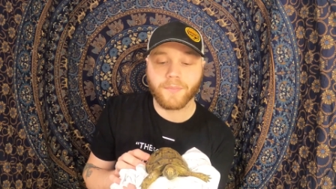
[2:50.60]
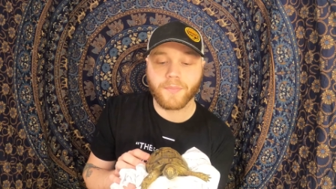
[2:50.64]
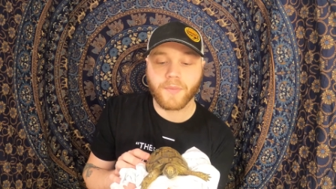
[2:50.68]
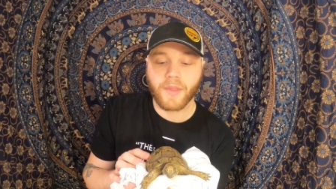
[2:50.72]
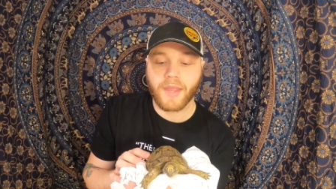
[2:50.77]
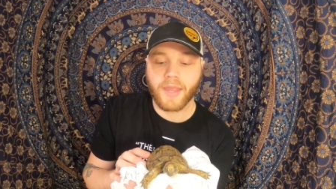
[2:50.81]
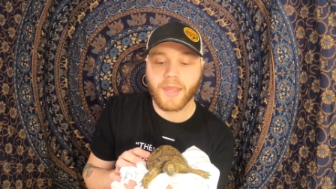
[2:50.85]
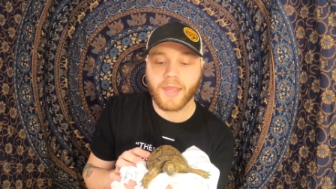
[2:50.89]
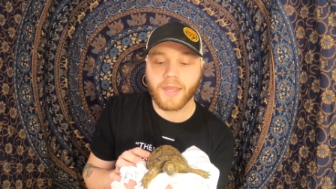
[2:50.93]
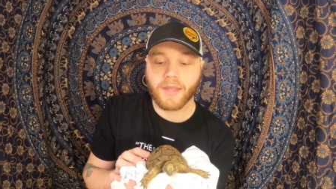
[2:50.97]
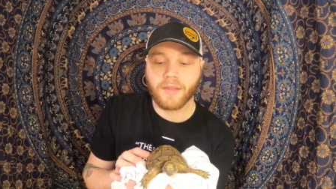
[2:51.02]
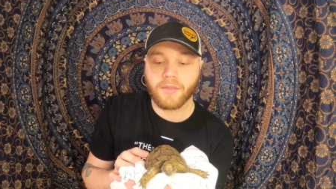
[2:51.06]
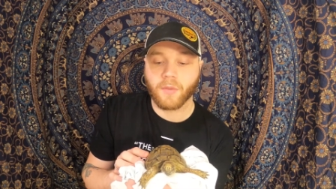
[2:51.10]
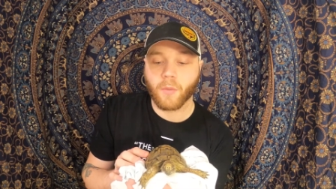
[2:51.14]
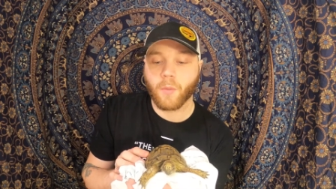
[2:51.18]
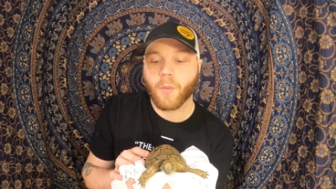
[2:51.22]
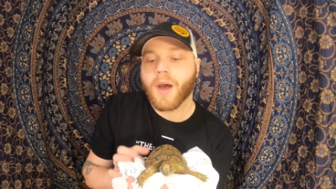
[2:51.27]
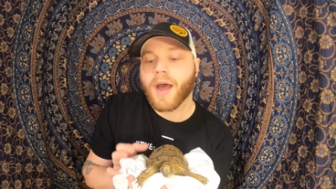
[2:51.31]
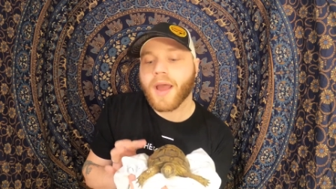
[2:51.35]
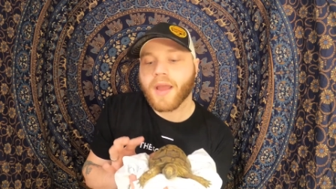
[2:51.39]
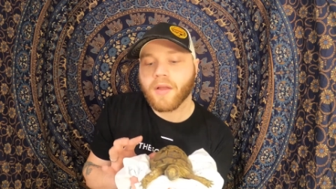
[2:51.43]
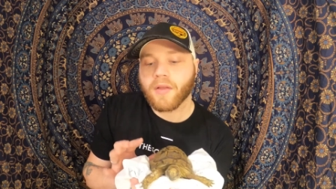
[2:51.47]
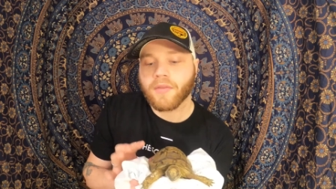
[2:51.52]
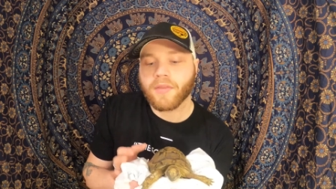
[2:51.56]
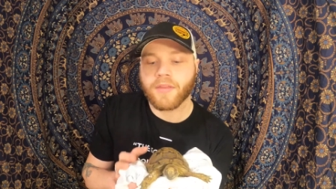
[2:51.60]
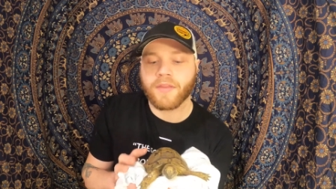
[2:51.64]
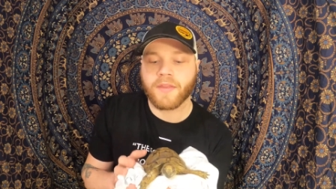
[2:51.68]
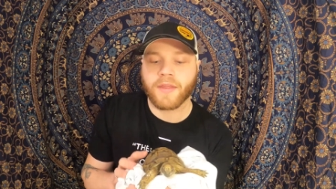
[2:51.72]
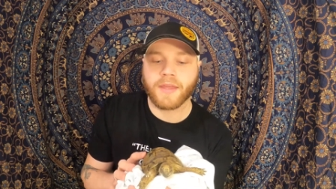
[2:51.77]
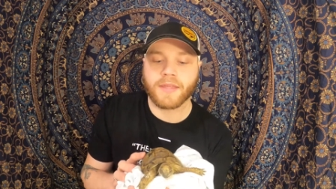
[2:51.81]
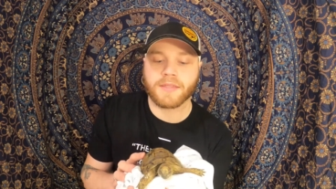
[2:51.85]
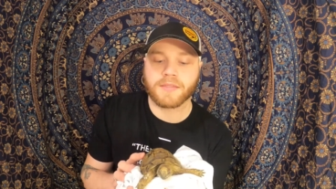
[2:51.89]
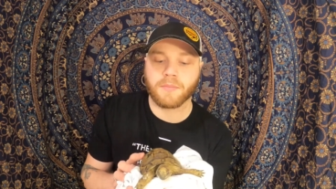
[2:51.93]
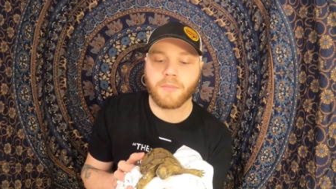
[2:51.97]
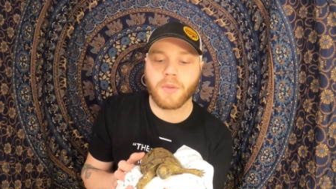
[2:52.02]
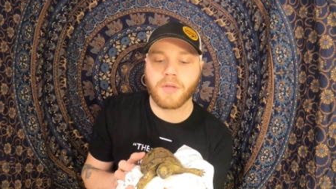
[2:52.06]
In the wild, I think
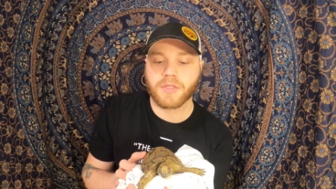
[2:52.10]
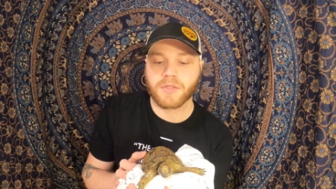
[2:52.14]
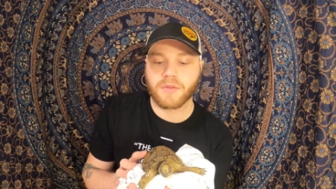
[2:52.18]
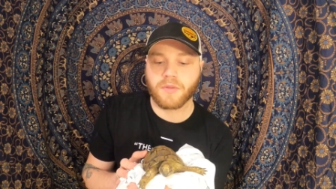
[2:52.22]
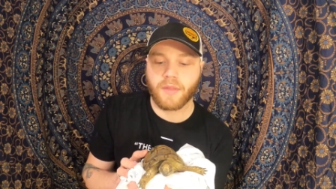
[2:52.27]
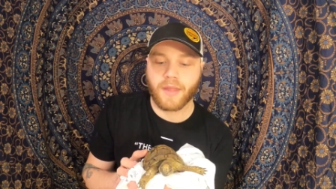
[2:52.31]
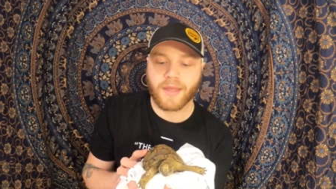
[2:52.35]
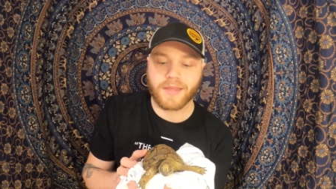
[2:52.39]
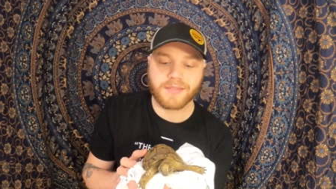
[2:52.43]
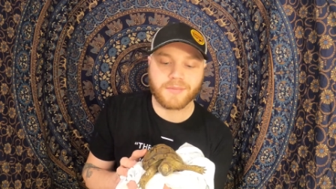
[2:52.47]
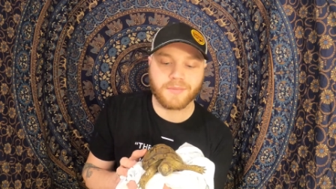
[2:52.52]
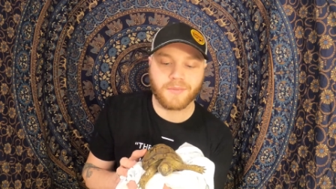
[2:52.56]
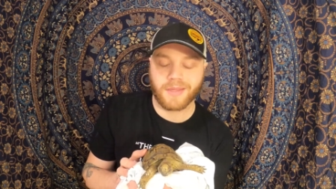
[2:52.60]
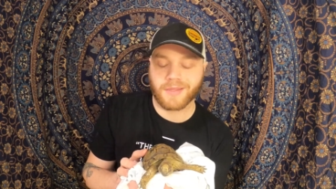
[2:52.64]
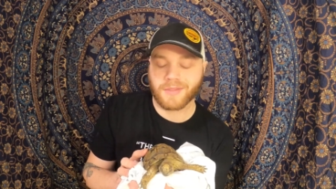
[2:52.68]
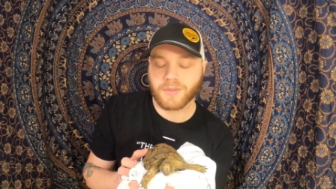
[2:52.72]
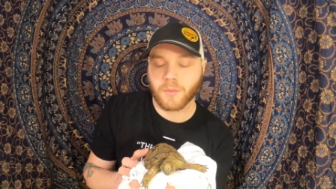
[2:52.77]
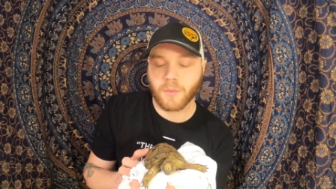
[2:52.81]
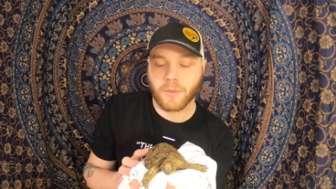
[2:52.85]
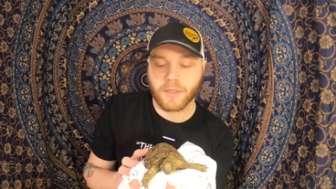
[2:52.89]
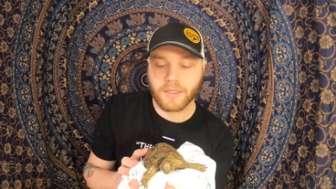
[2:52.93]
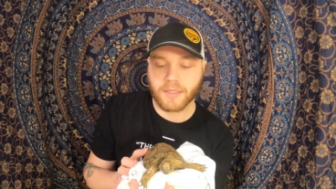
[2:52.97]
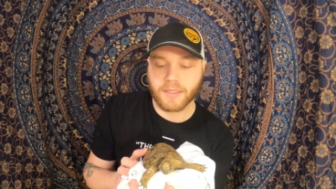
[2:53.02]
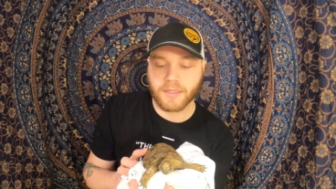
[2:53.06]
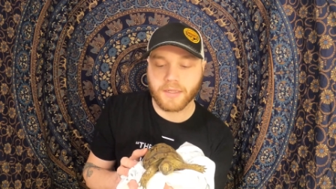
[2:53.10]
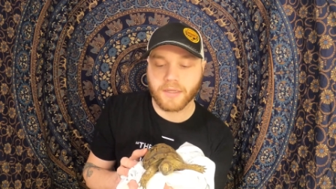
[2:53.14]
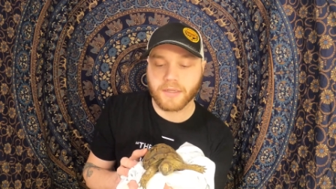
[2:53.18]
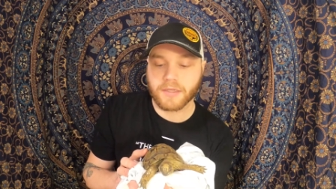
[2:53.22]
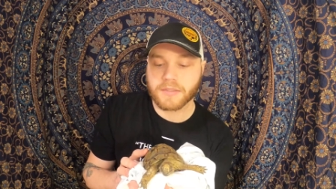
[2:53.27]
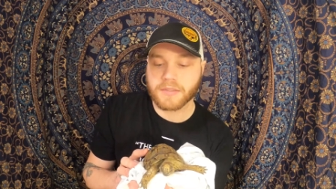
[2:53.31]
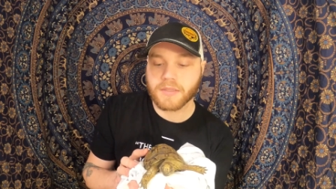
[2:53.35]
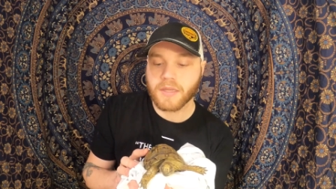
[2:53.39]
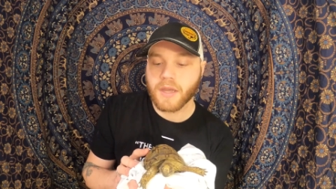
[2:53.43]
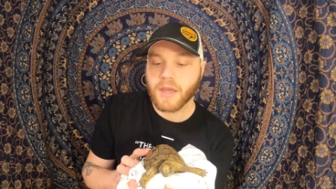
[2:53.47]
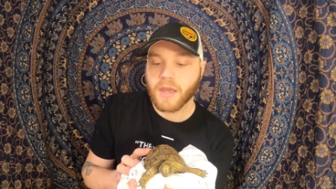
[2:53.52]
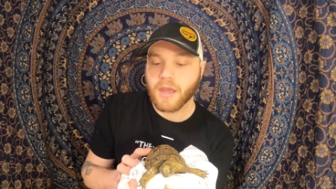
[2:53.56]
it's much less, like 20
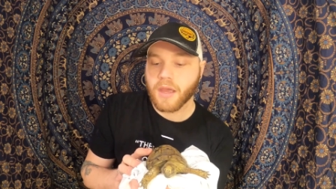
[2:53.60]
years,